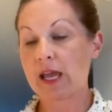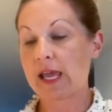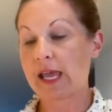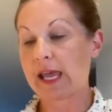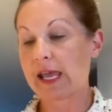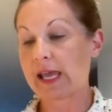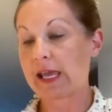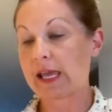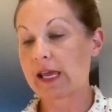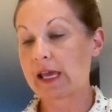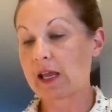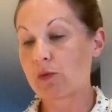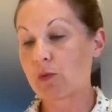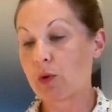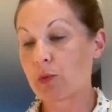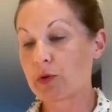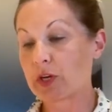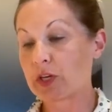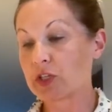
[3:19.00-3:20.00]
And
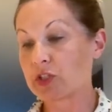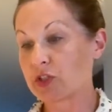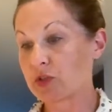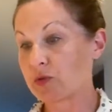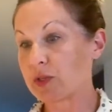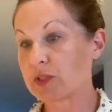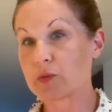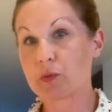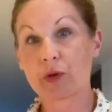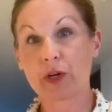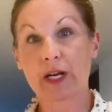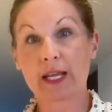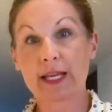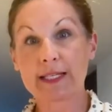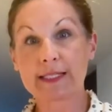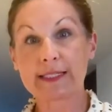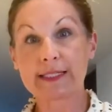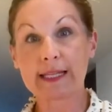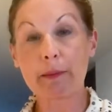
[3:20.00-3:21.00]
what we're gonna do is we're gonna
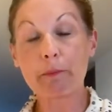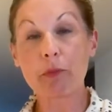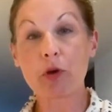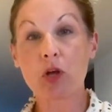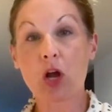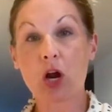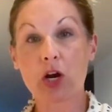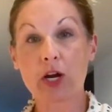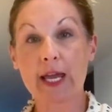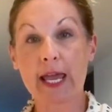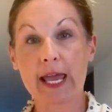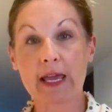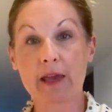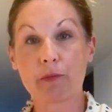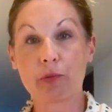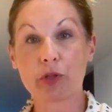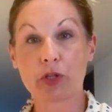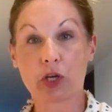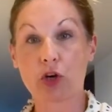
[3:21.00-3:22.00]
assemble our cake
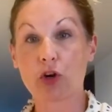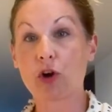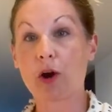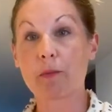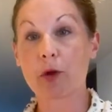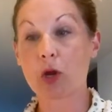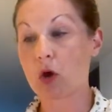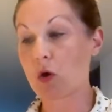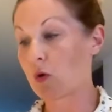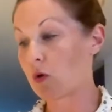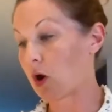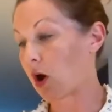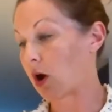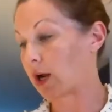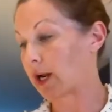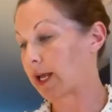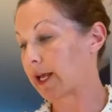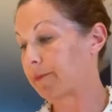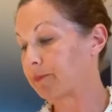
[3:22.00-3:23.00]
and put the crumb coat
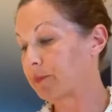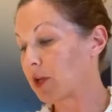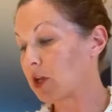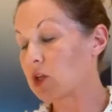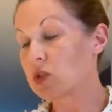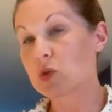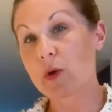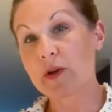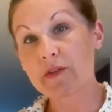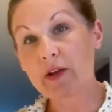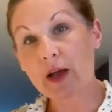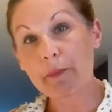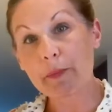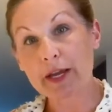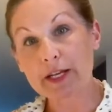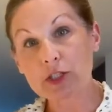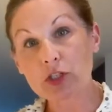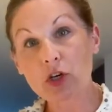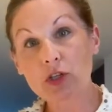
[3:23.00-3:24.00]
on it. So I've got
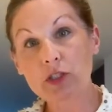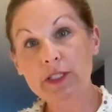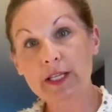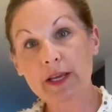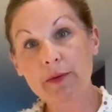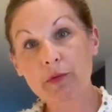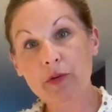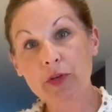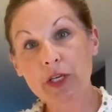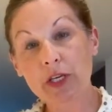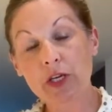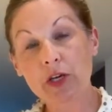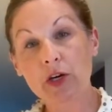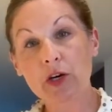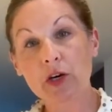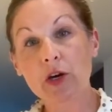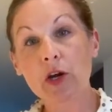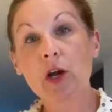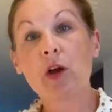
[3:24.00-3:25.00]
my turntable
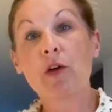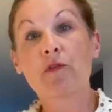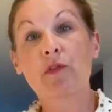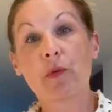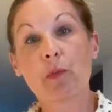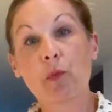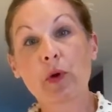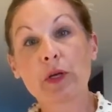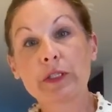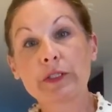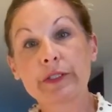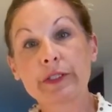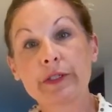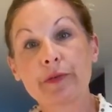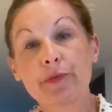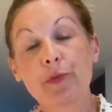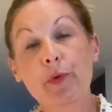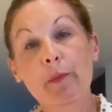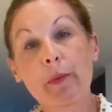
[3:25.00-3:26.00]
here from
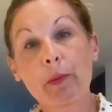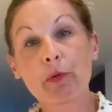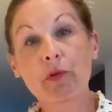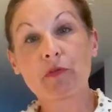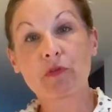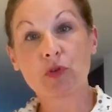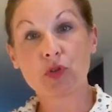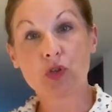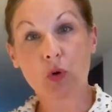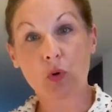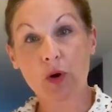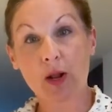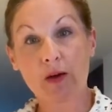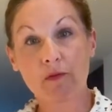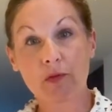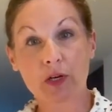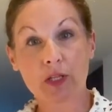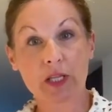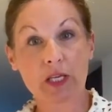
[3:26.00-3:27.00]
Wilton. Remember, if you don't have
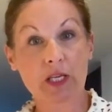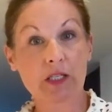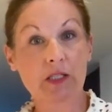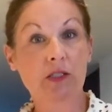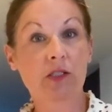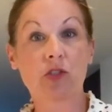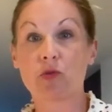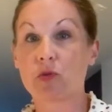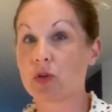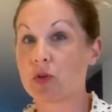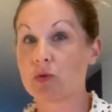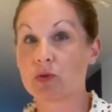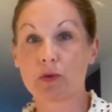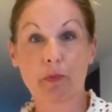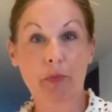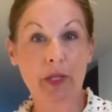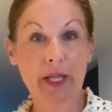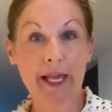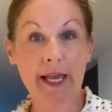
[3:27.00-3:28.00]
one of these, you can use a
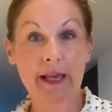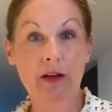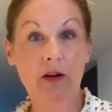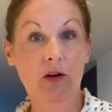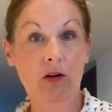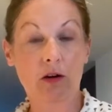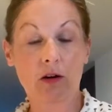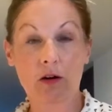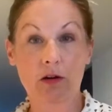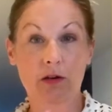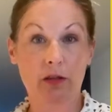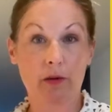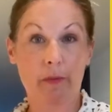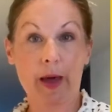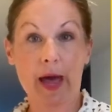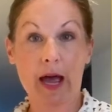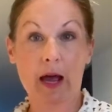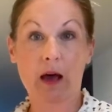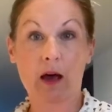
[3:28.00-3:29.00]
plate or the
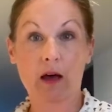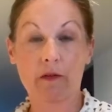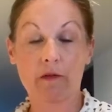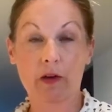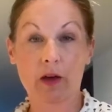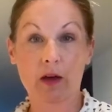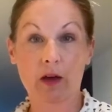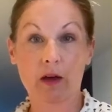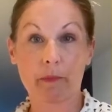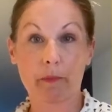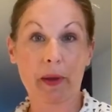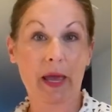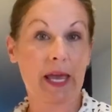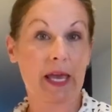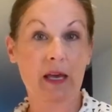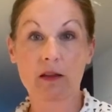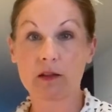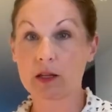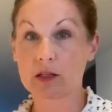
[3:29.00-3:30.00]
back of a
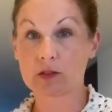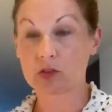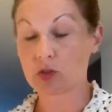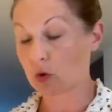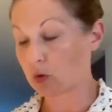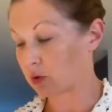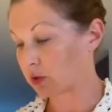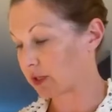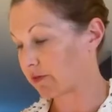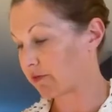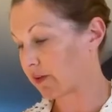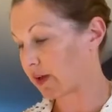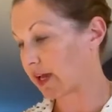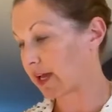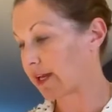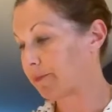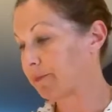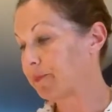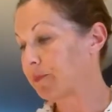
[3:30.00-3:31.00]
pan, that's totally
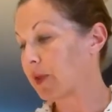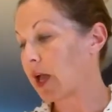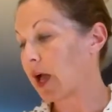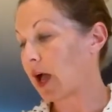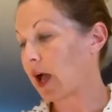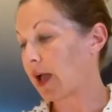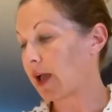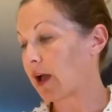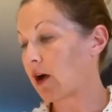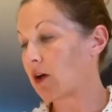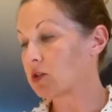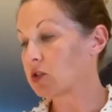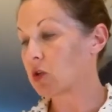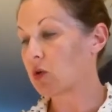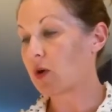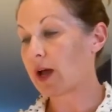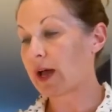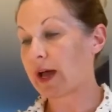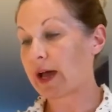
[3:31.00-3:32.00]
fine. I
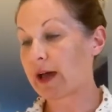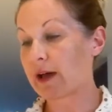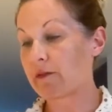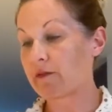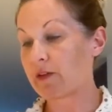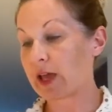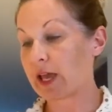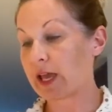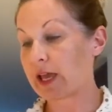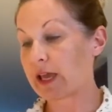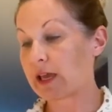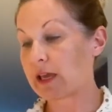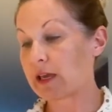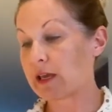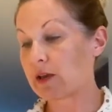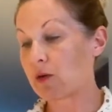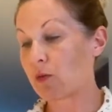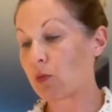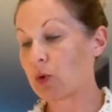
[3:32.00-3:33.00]
also have
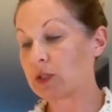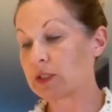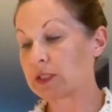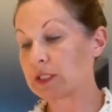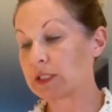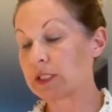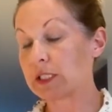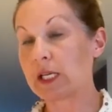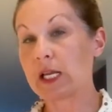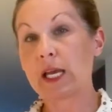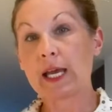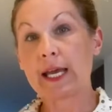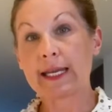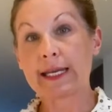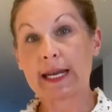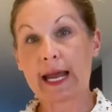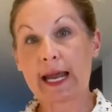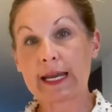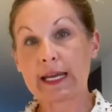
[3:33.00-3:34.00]
a Wilton
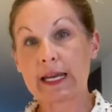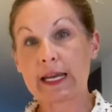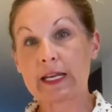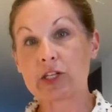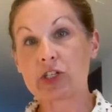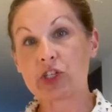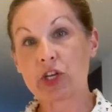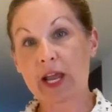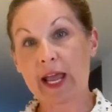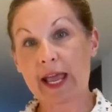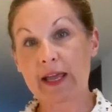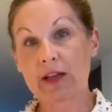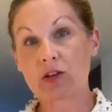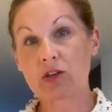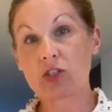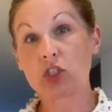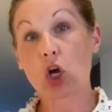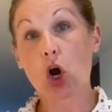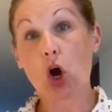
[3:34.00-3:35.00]
9-inch
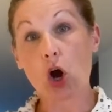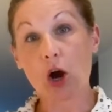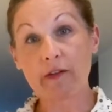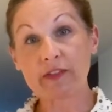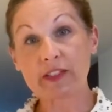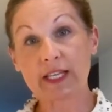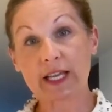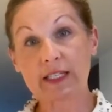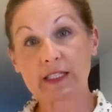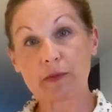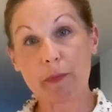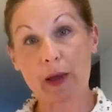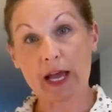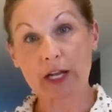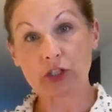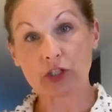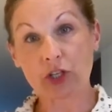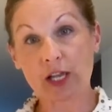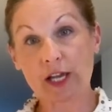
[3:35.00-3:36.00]
angled offset
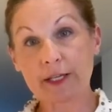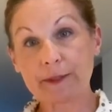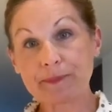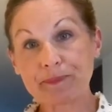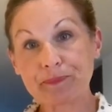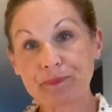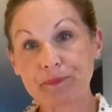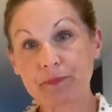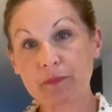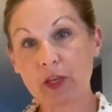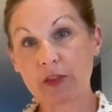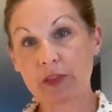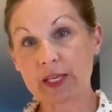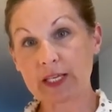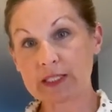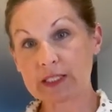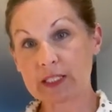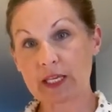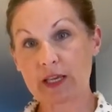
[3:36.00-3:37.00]
spatula.
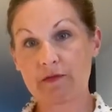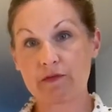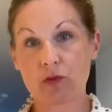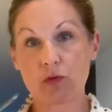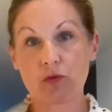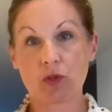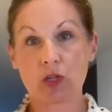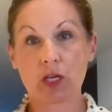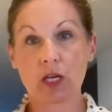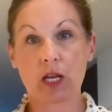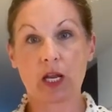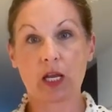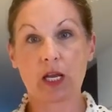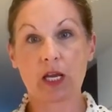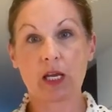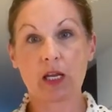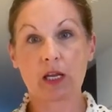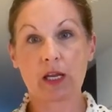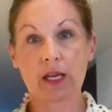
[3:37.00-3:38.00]
This, if you look at
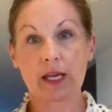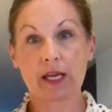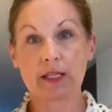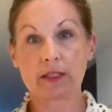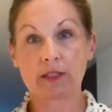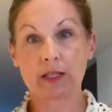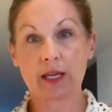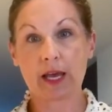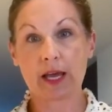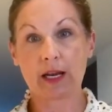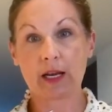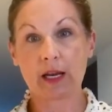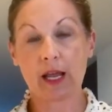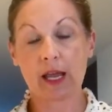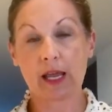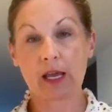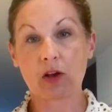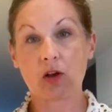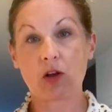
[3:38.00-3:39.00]
it, it's at an
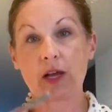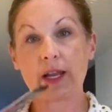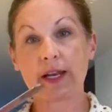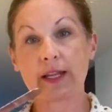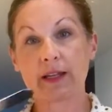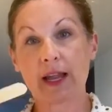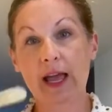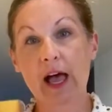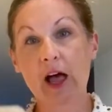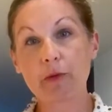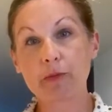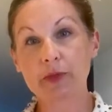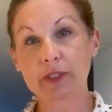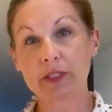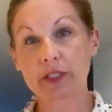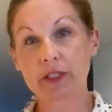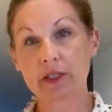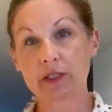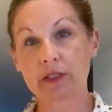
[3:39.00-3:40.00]
angle and it helps
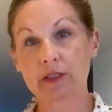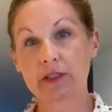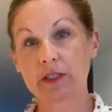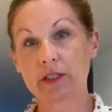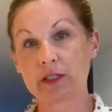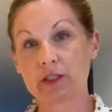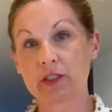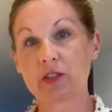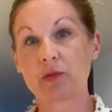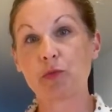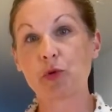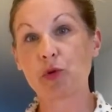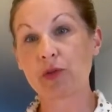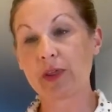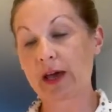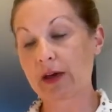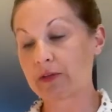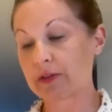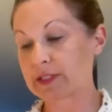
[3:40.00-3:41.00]
to smooth
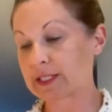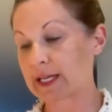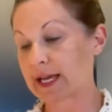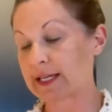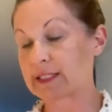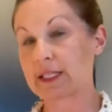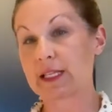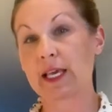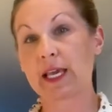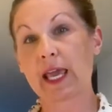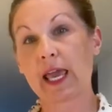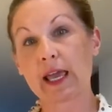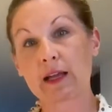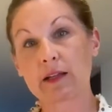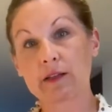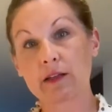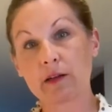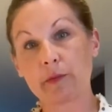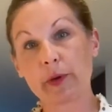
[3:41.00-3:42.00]
out the sides of the cake
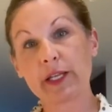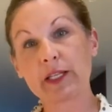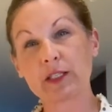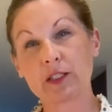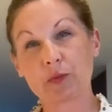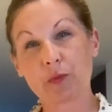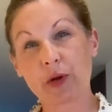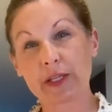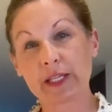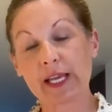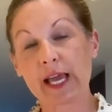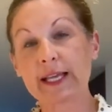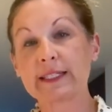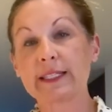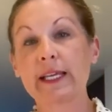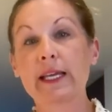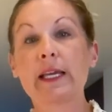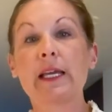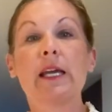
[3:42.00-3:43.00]
a little bit and spread the
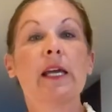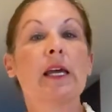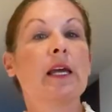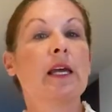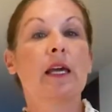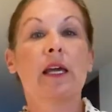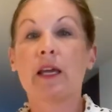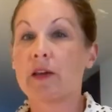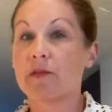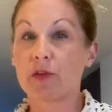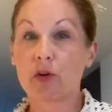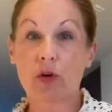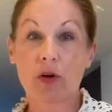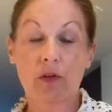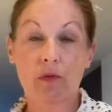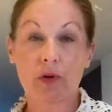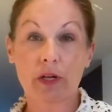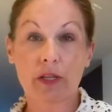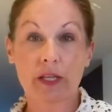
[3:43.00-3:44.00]
icing. If you don't
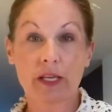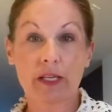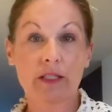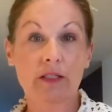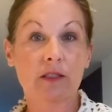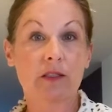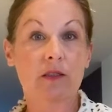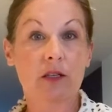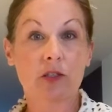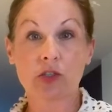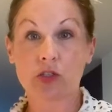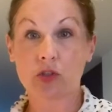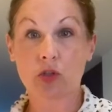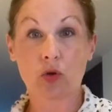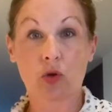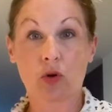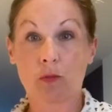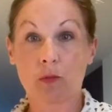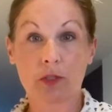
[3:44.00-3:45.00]
have one of these, just a
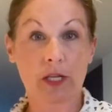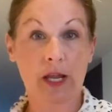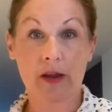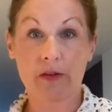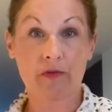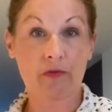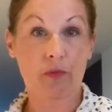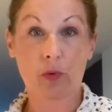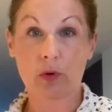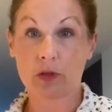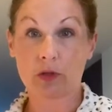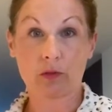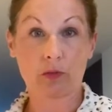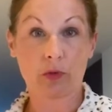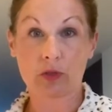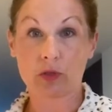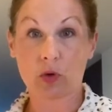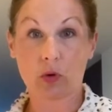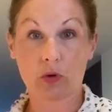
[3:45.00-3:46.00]
normal knife
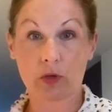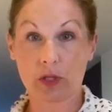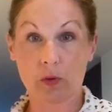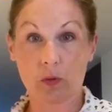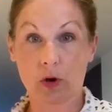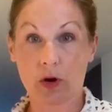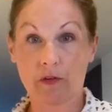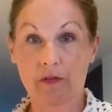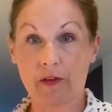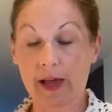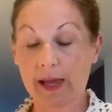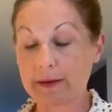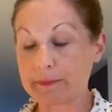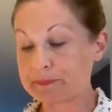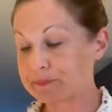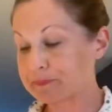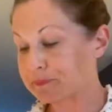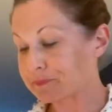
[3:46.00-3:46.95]
will totally work fine.